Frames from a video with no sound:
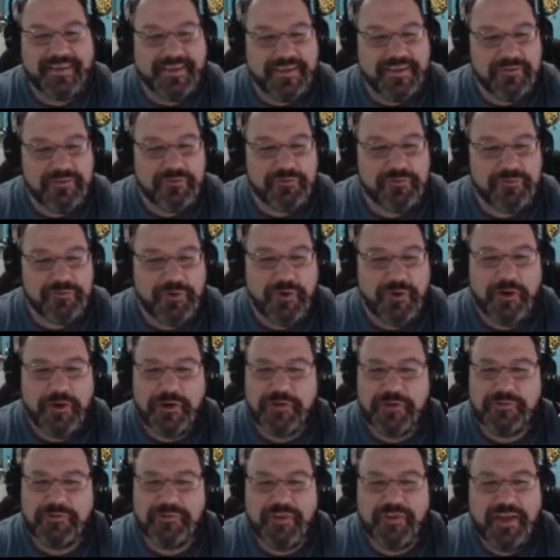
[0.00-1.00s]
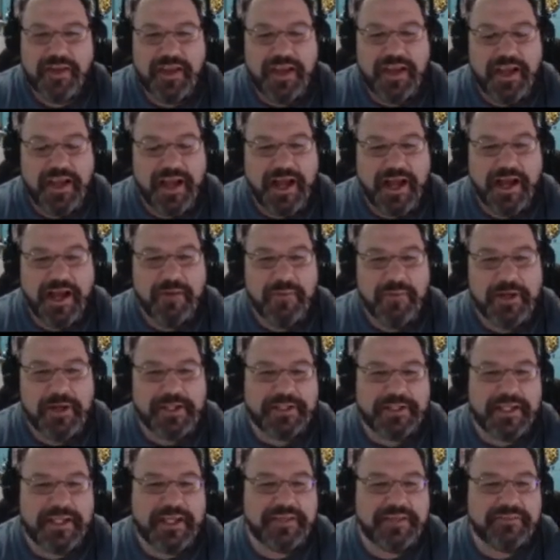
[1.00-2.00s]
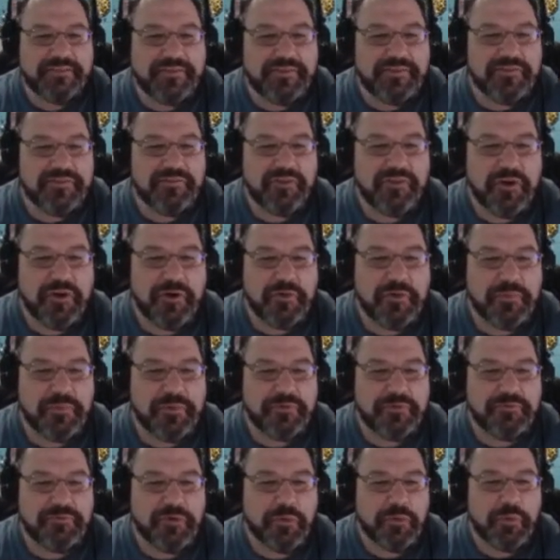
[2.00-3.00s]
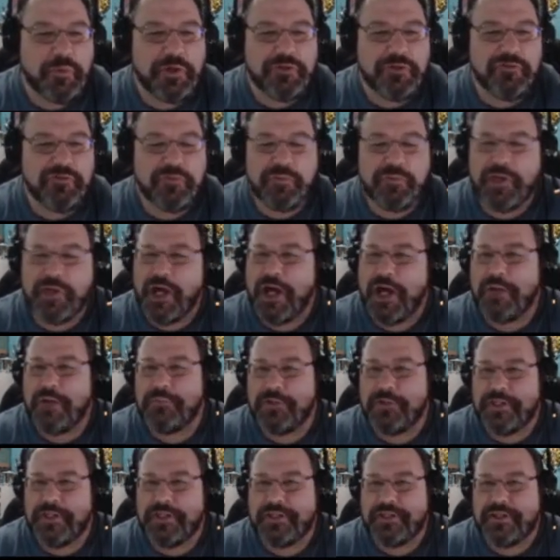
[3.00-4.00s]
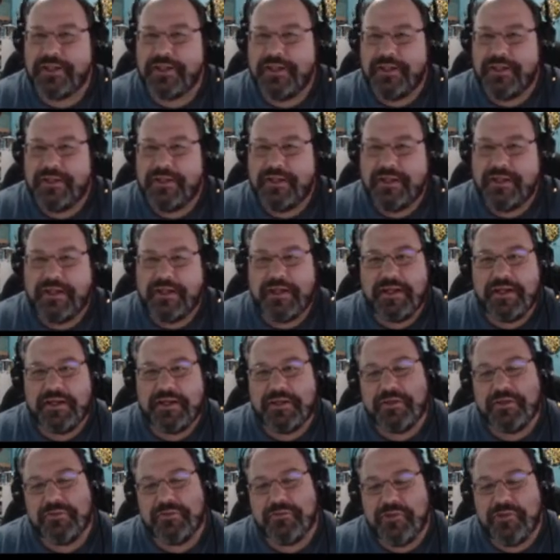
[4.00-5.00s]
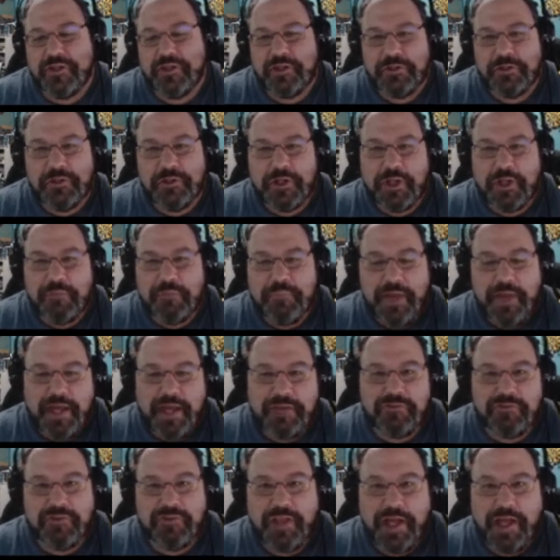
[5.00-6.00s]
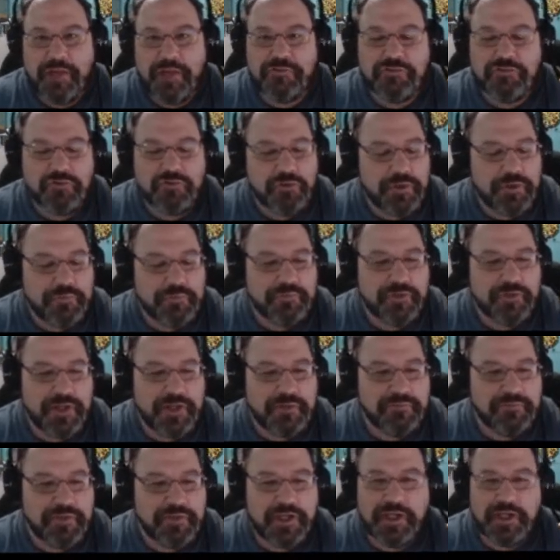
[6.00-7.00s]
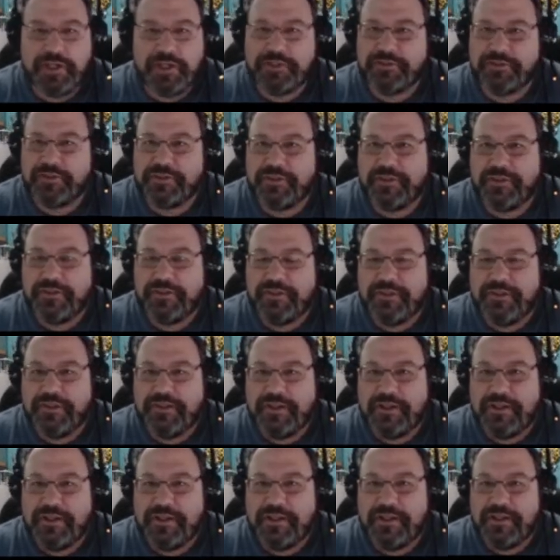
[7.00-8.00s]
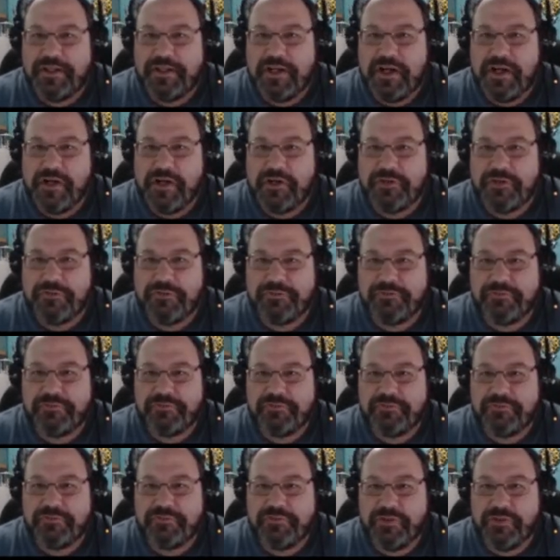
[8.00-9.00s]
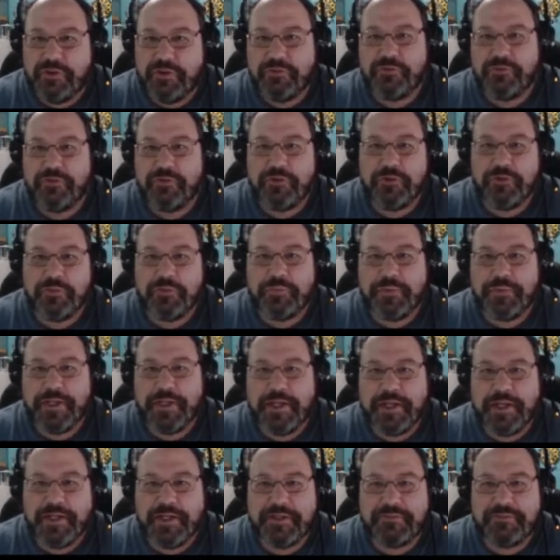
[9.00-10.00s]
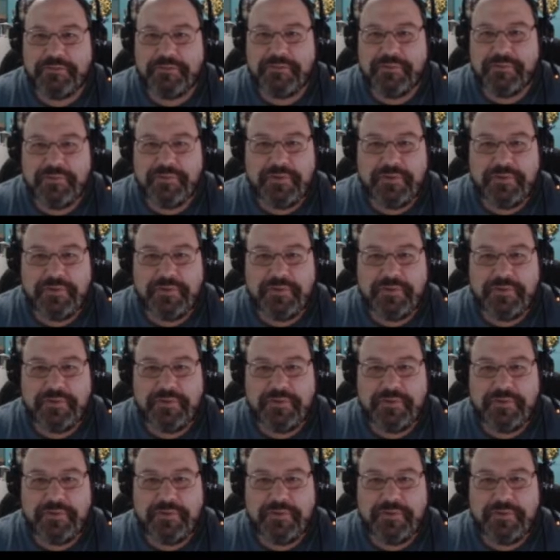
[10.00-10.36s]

as far as how I landed. So if you want some comedy, uh, go take a look at past live streams that I've done uh, on YouTube, and